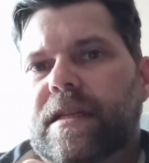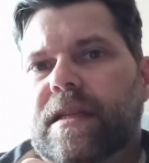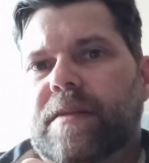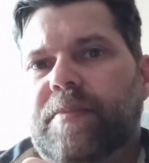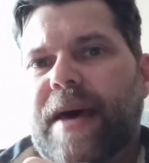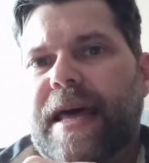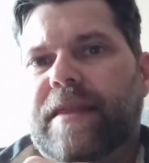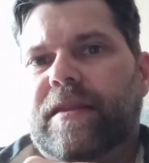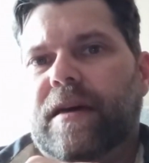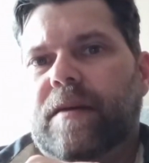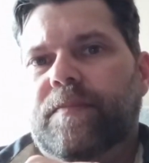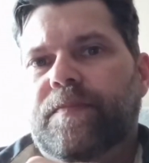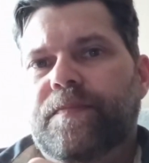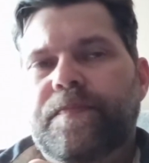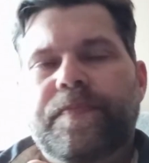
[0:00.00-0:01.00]
the
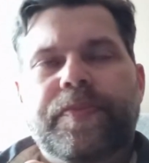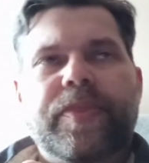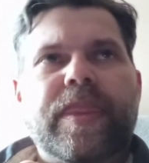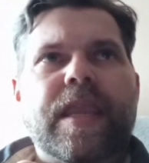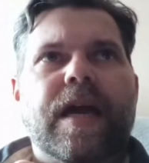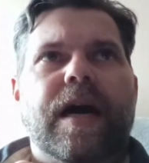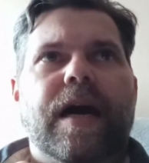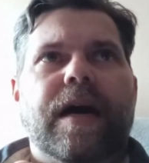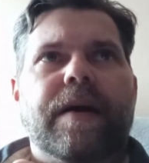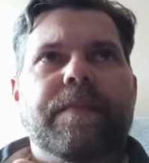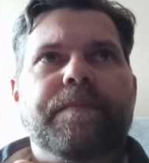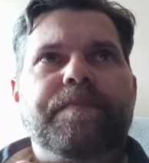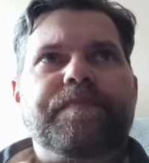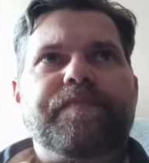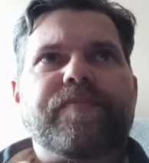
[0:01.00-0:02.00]
bathtub.
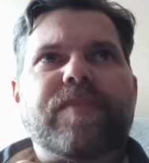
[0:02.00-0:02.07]
Um,